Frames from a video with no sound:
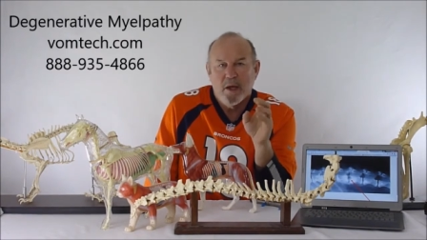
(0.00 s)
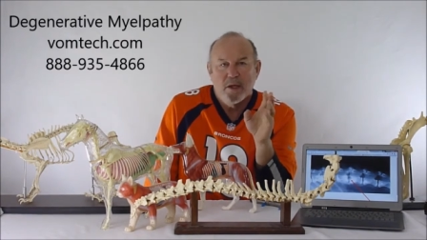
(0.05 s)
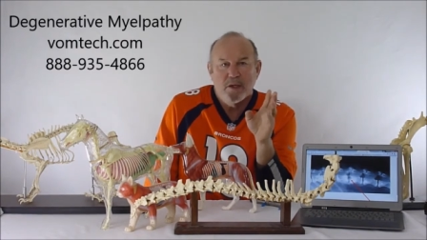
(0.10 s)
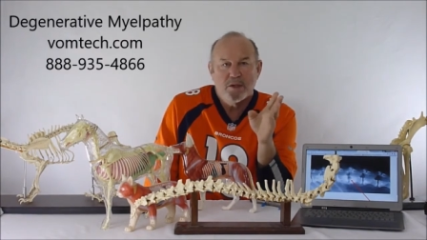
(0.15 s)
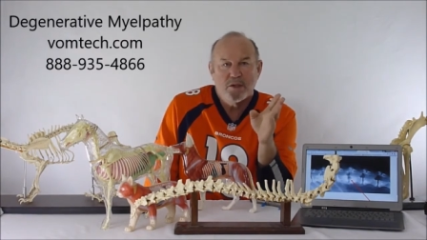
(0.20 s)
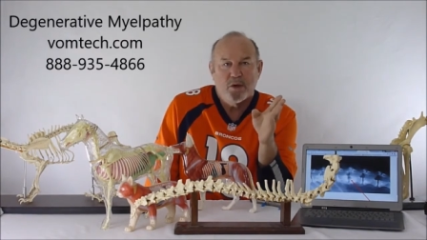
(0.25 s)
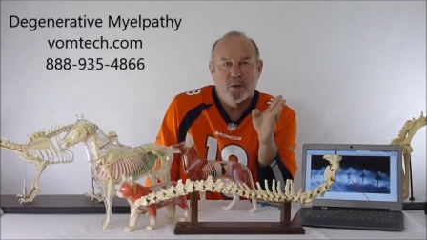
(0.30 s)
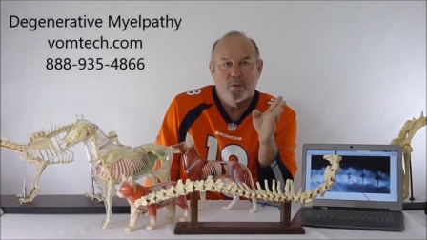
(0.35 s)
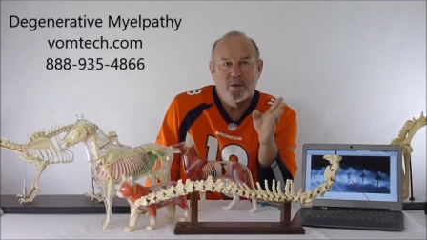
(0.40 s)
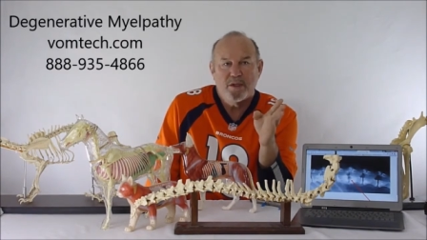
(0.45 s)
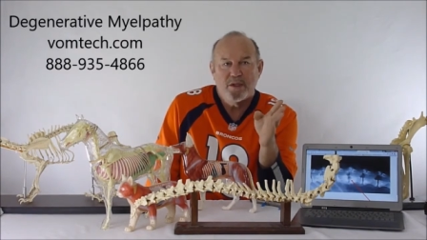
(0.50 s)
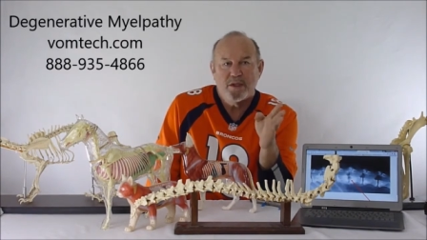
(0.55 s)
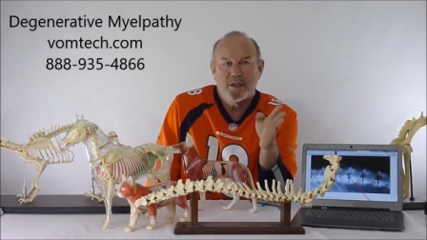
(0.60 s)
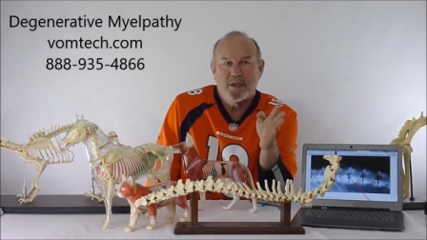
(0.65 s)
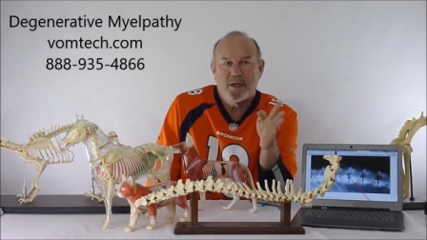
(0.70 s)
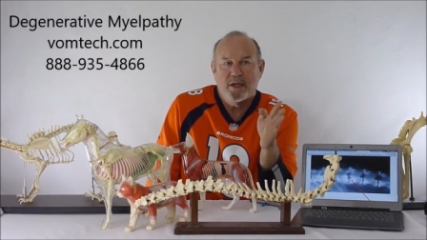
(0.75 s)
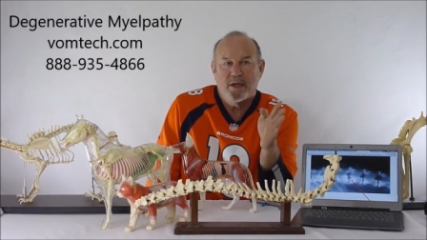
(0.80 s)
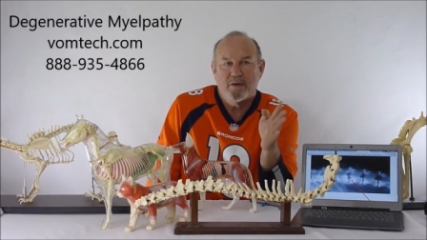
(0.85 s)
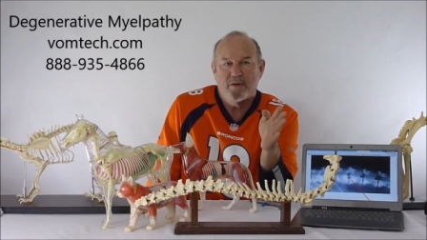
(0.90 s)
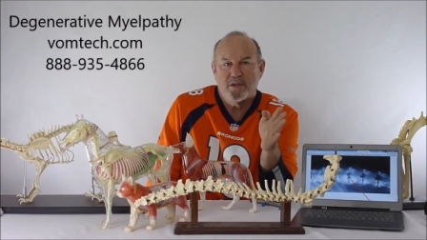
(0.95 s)
So we
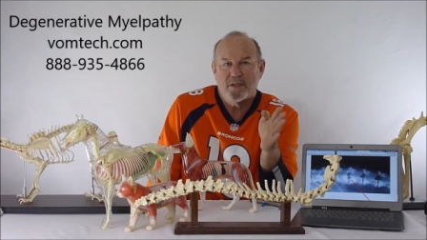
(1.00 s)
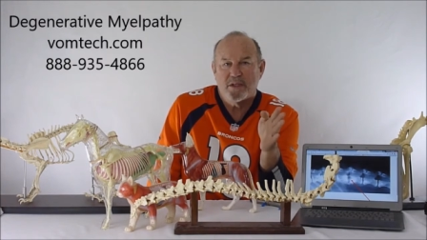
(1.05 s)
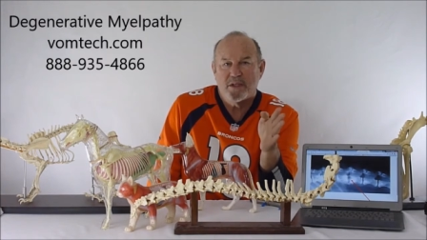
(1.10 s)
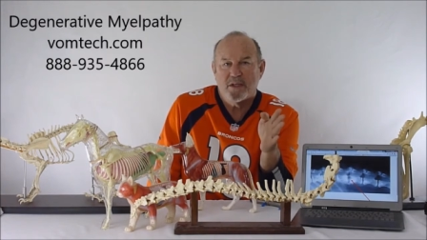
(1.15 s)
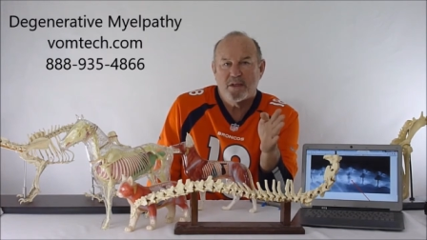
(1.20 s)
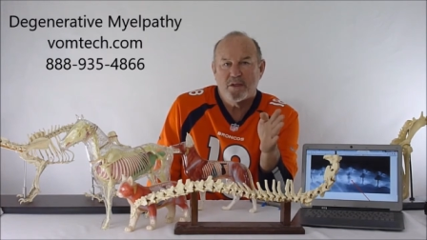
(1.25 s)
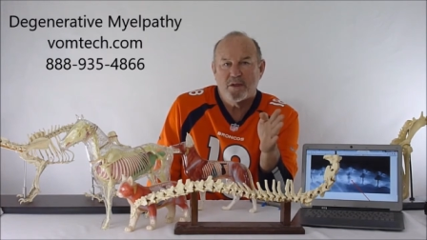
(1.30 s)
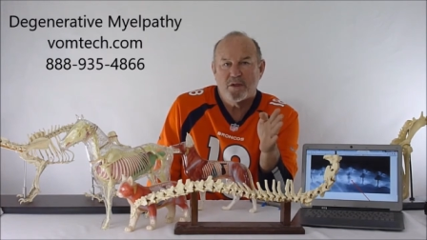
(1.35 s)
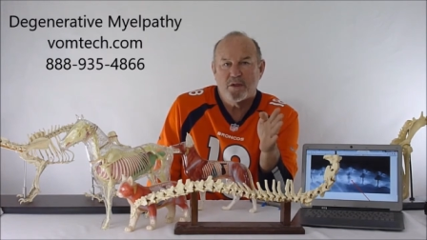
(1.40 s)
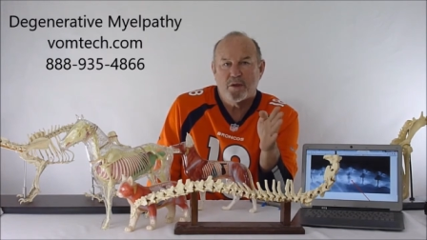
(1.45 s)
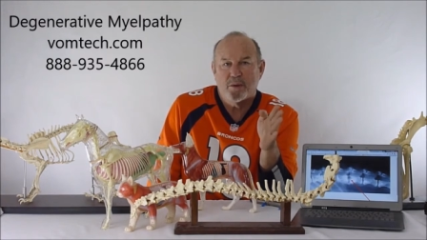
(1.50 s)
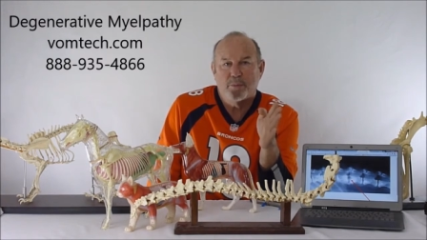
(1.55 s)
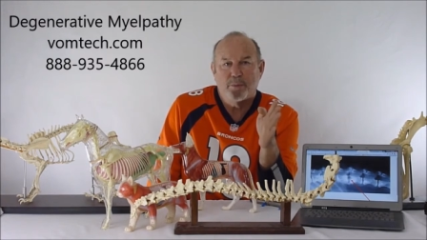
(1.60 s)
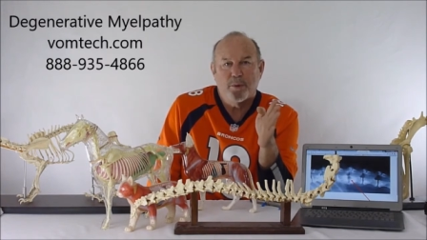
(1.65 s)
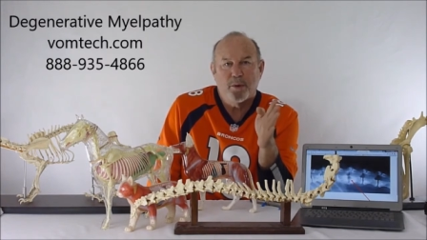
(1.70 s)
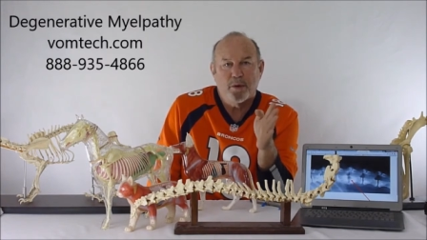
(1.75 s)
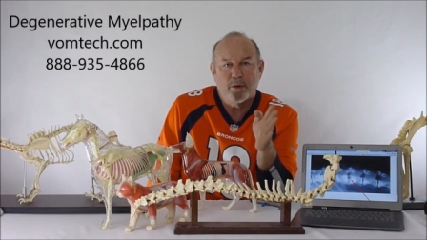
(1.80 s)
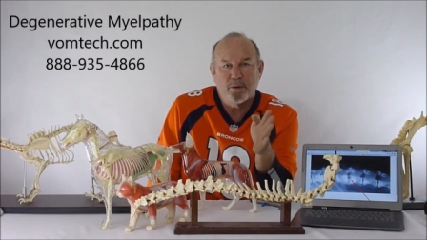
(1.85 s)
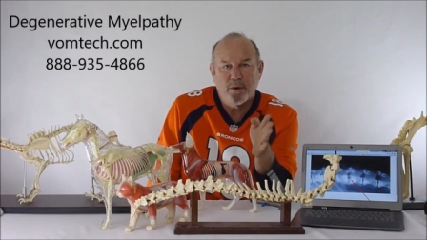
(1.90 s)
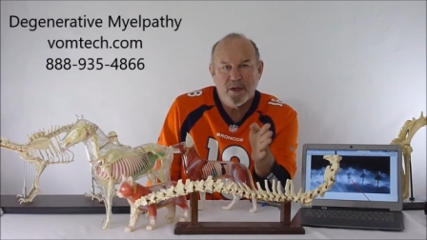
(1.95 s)
see the term
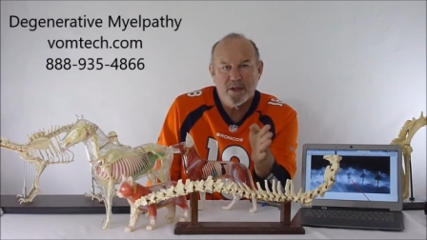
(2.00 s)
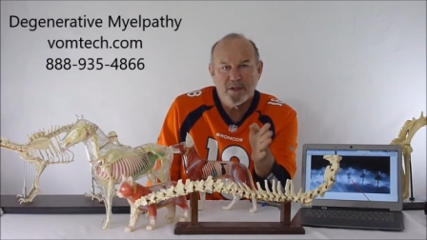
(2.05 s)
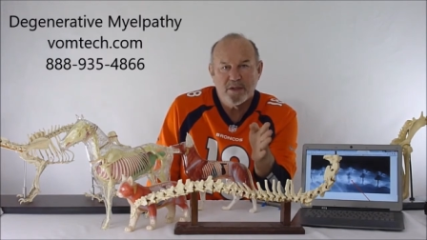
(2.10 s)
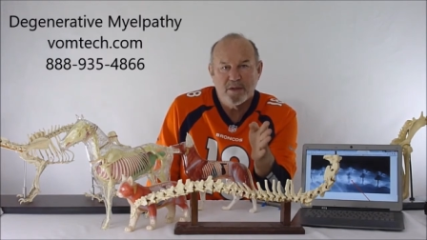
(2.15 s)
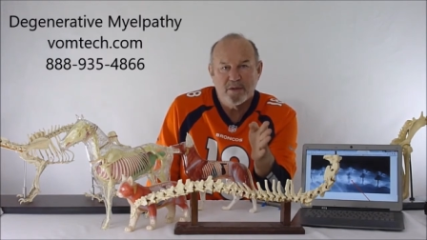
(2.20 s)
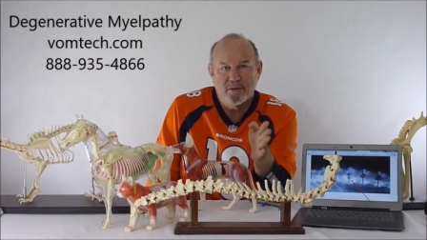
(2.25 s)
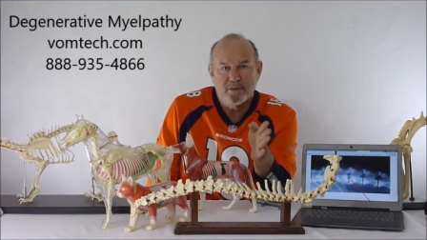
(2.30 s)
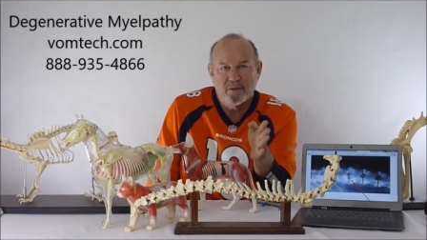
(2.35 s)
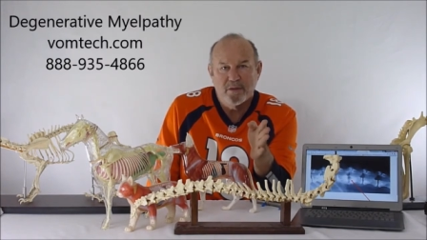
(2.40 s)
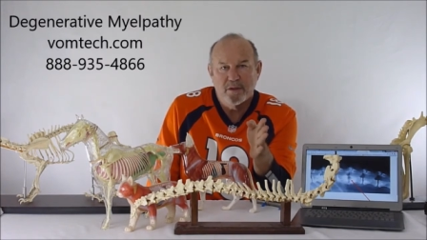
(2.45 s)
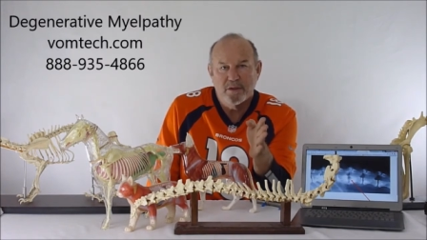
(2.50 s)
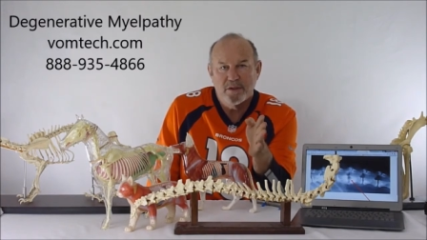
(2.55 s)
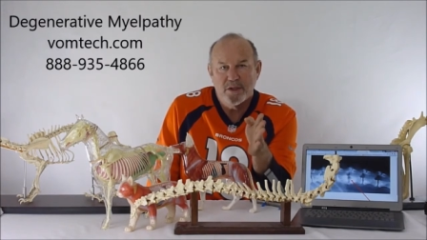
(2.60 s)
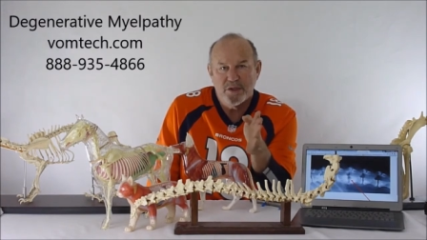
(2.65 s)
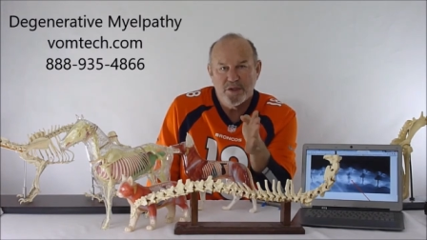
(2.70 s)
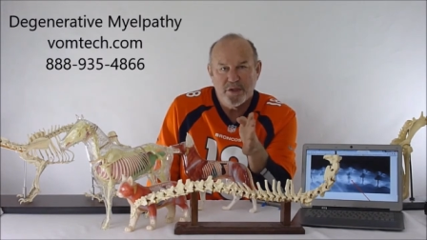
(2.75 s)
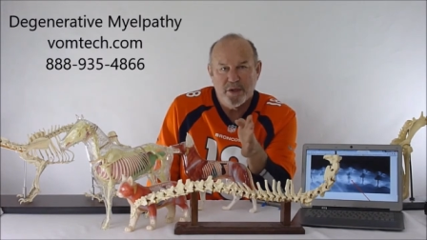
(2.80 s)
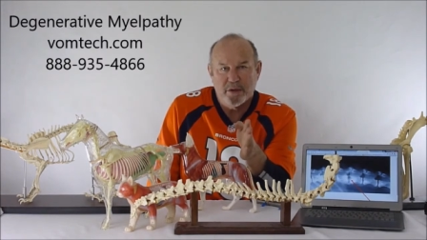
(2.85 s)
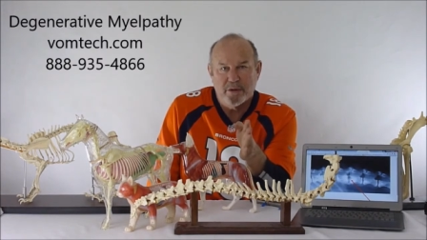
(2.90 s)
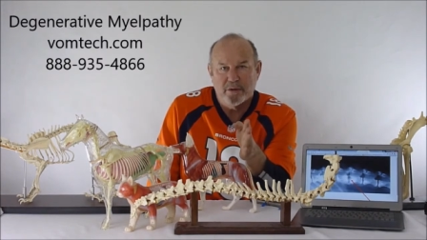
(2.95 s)
progressive
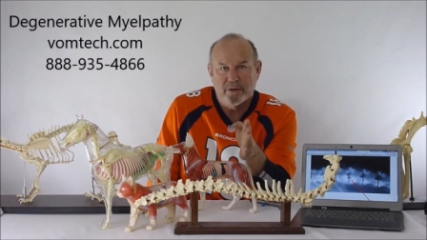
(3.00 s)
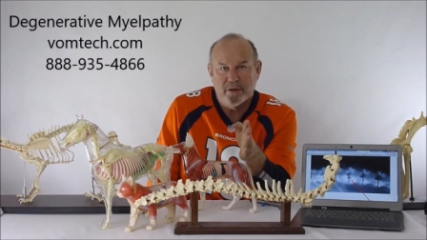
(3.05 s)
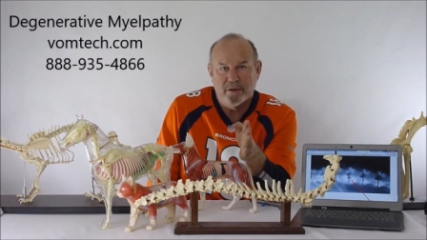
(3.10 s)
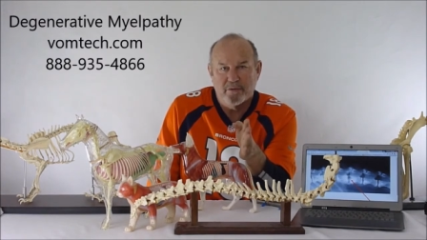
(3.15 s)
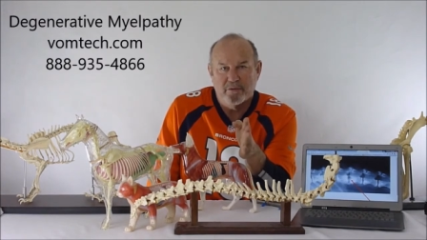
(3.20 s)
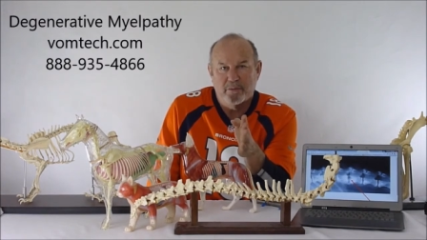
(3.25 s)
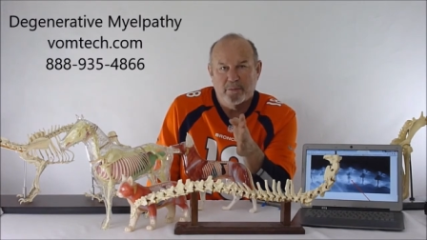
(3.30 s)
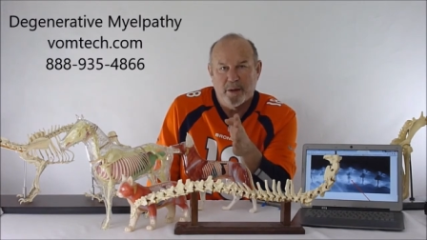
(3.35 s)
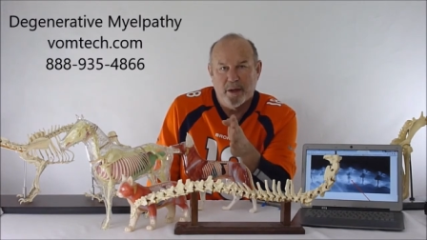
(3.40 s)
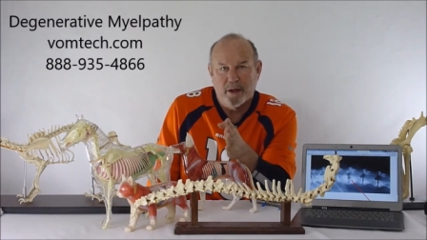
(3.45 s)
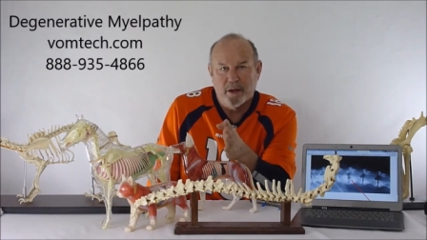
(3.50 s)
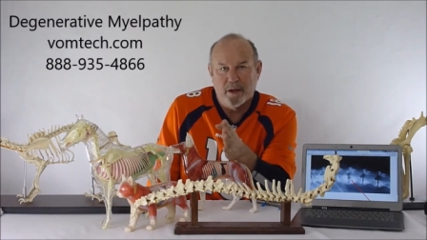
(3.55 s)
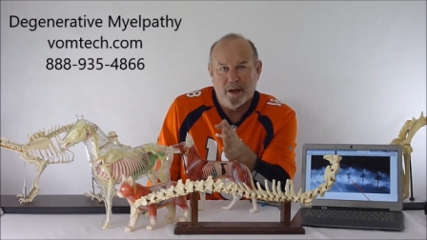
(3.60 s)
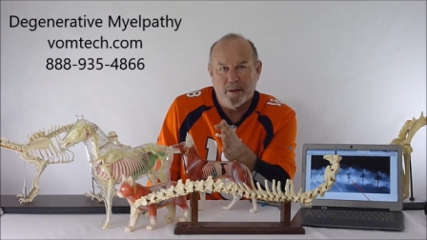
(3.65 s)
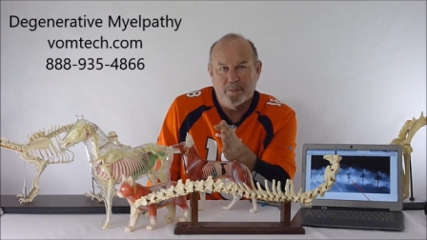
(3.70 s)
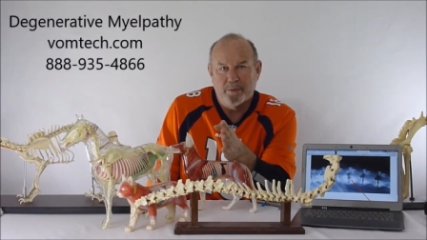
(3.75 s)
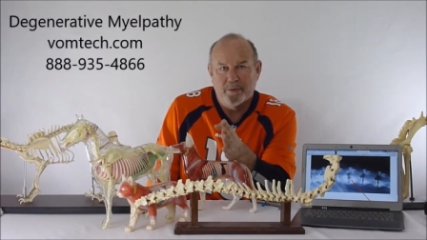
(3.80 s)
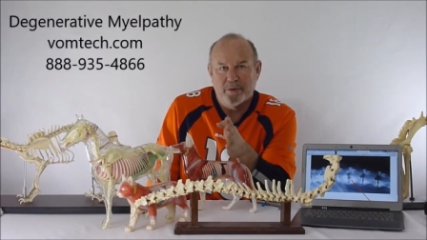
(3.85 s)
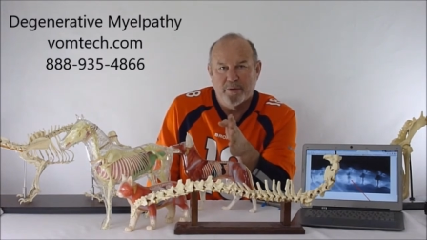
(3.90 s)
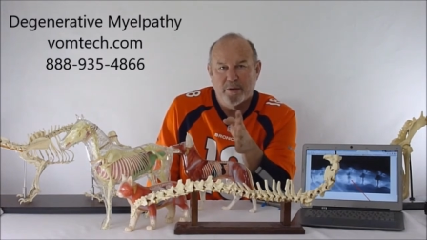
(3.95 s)
degenerative
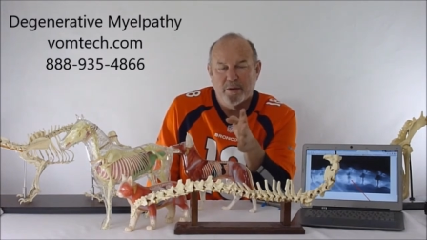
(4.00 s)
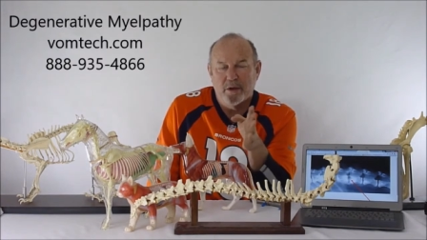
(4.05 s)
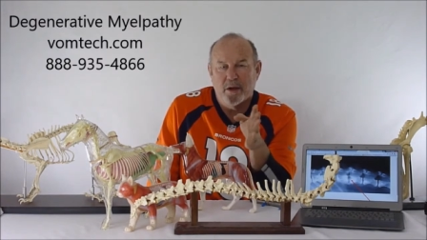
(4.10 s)
myelopathy.